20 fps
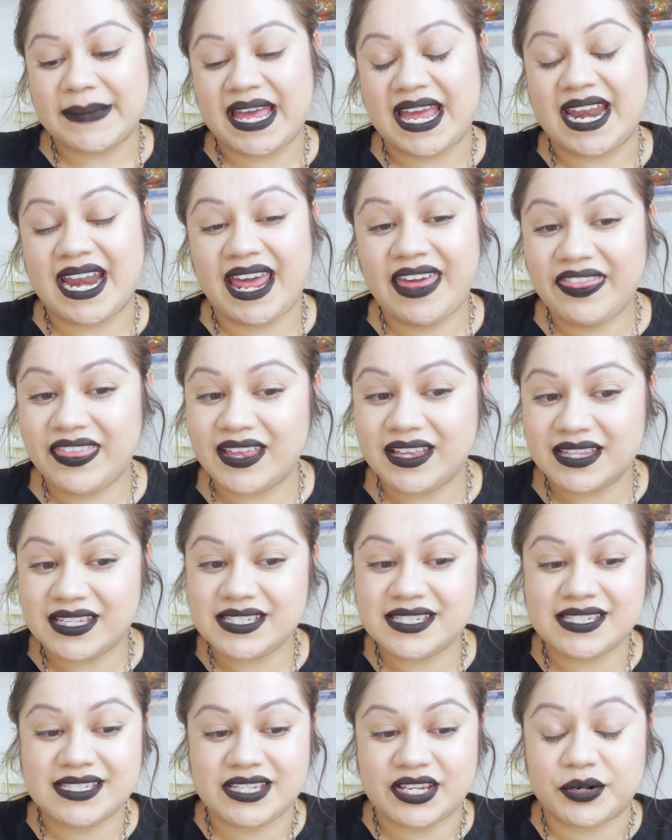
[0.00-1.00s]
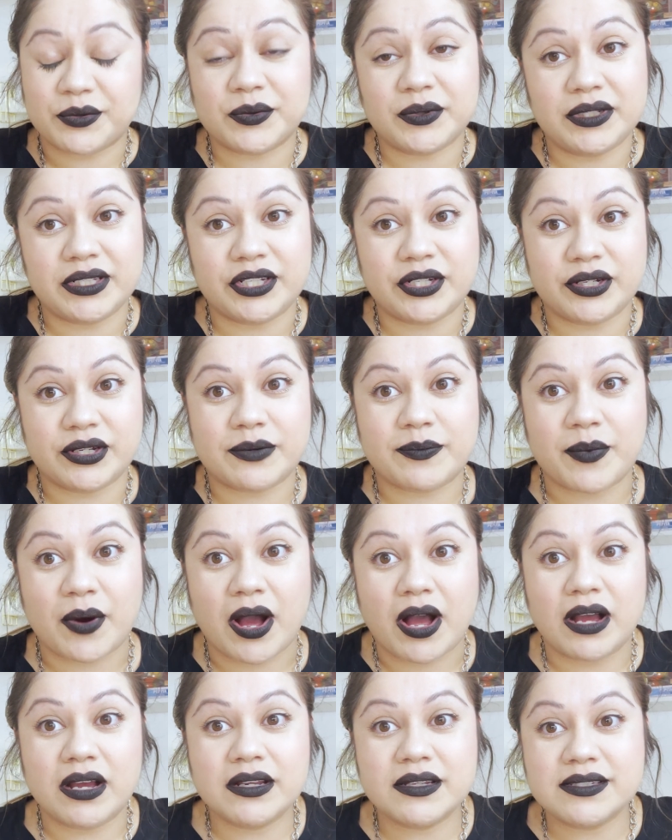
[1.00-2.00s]
And I think this is a really good
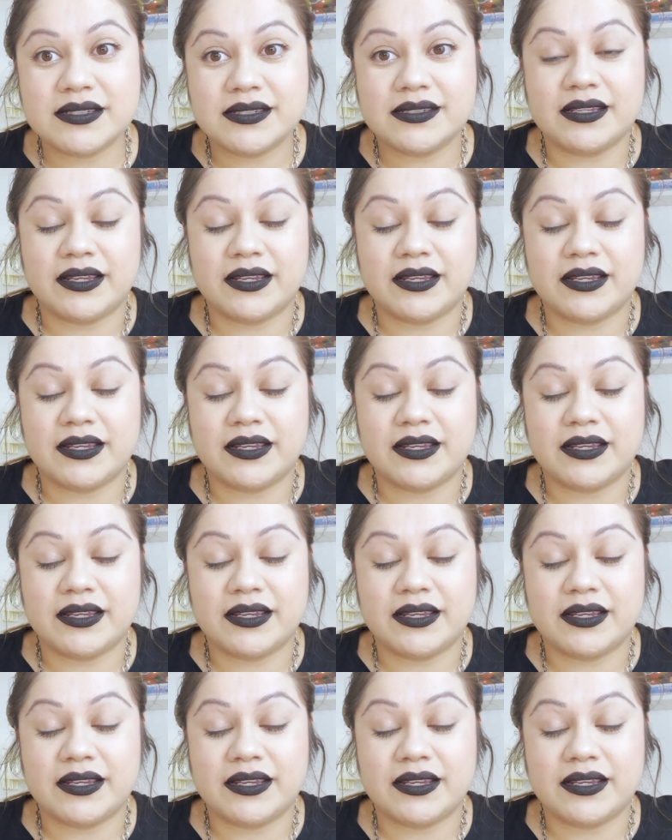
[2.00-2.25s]
box.